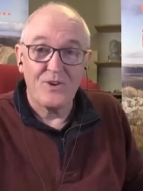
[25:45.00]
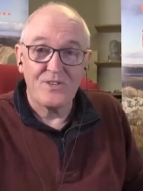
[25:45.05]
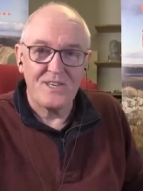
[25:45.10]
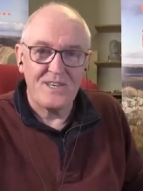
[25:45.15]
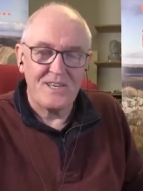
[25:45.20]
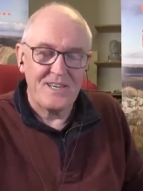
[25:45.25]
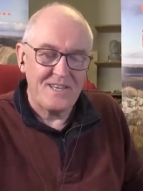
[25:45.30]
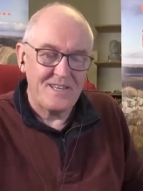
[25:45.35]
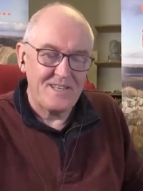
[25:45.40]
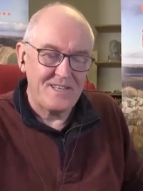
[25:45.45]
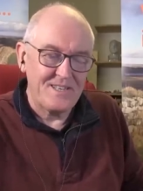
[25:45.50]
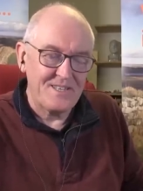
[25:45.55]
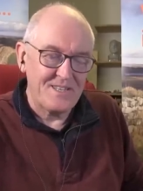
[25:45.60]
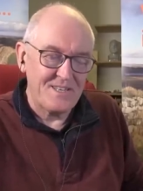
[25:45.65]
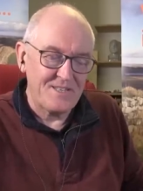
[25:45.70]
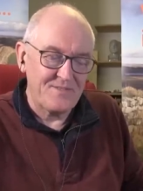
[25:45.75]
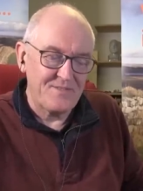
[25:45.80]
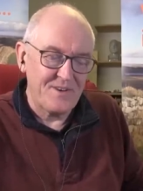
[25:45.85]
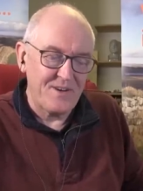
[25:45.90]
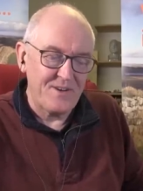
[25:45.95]
yeah. is,
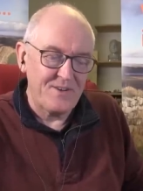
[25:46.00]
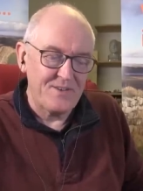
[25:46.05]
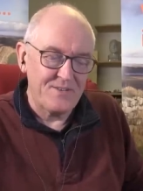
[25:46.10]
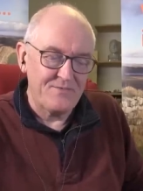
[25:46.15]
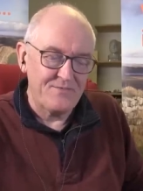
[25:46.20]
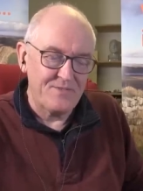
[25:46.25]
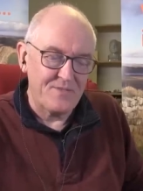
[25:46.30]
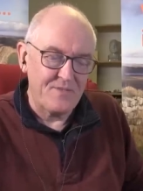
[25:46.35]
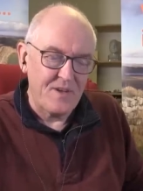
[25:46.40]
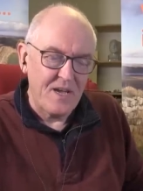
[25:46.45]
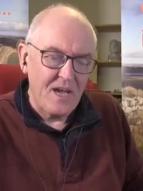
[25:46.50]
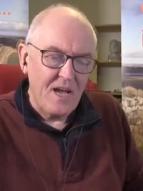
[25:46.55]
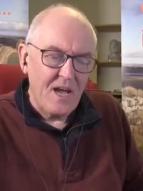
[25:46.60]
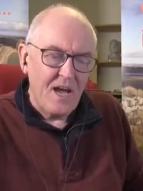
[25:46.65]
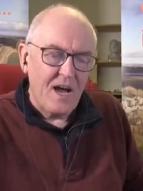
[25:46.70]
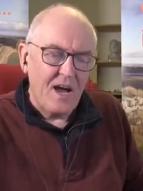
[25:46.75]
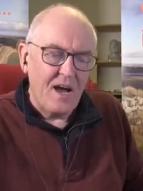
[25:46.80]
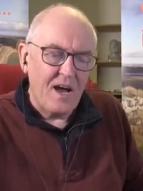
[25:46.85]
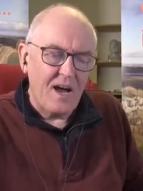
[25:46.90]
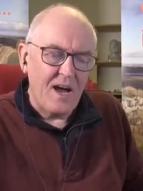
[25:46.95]
is, very different.
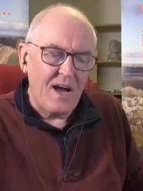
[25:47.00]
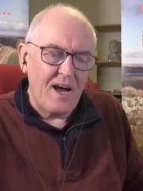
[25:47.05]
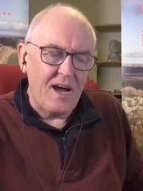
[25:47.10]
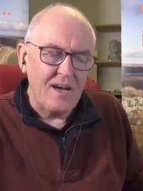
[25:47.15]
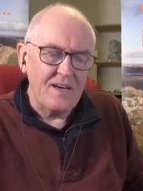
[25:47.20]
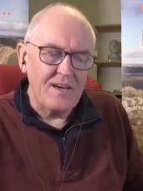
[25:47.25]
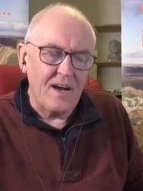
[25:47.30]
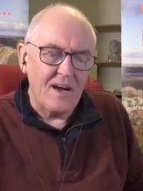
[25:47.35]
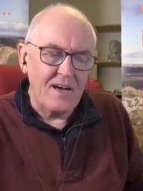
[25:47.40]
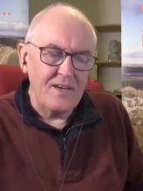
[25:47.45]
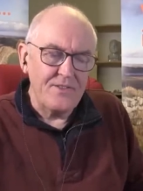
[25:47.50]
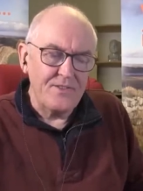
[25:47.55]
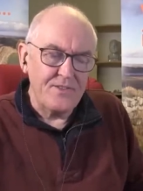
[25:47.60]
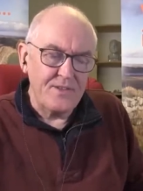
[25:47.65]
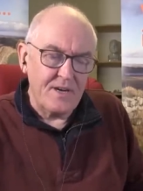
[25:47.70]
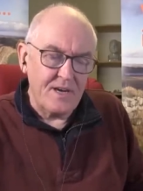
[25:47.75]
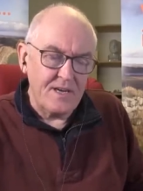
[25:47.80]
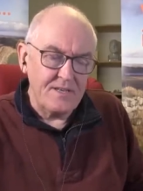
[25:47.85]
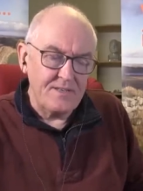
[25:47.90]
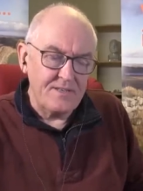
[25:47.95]
I I, th-
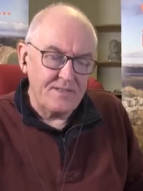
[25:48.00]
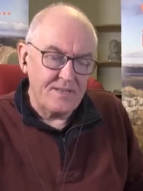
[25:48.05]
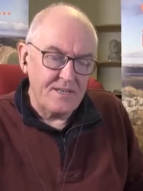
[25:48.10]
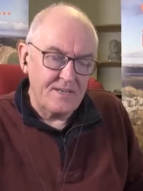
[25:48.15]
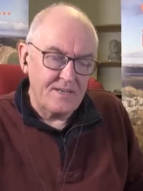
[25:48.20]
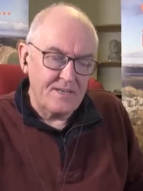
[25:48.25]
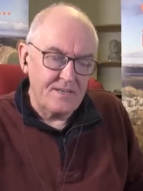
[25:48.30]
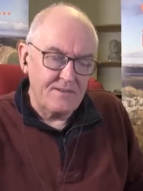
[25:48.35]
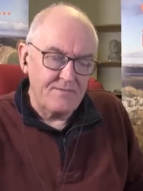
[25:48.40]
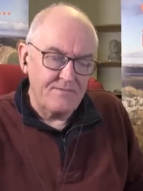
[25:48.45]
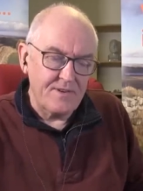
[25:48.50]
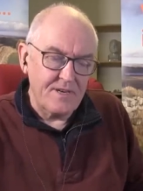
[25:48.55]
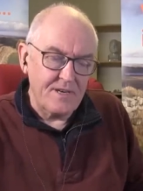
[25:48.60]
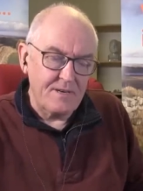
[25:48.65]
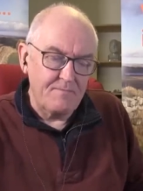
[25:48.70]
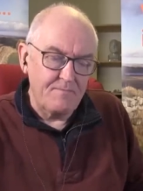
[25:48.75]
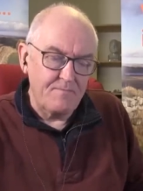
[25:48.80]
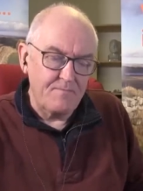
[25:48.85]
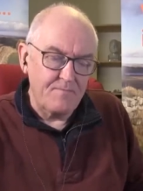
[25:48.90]
I think of um,